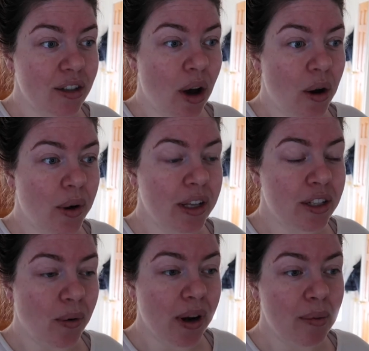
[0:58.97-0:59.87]
So
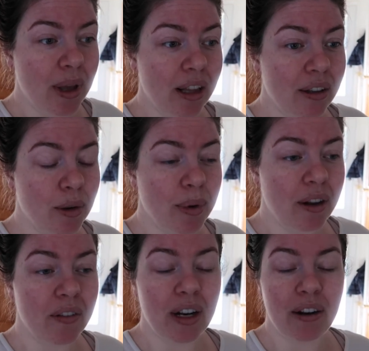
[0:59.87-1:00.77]
it's going to be a little bit
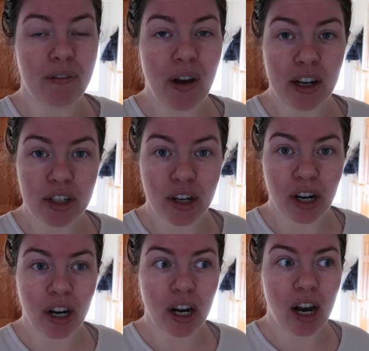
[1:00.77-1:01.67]
of an
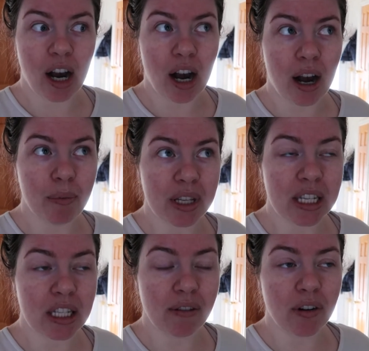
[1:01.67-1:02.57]
adventure. Um,
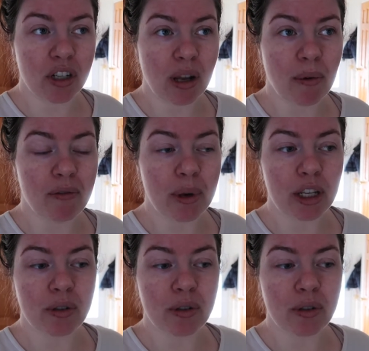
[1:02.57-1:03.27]
this is the first time I've been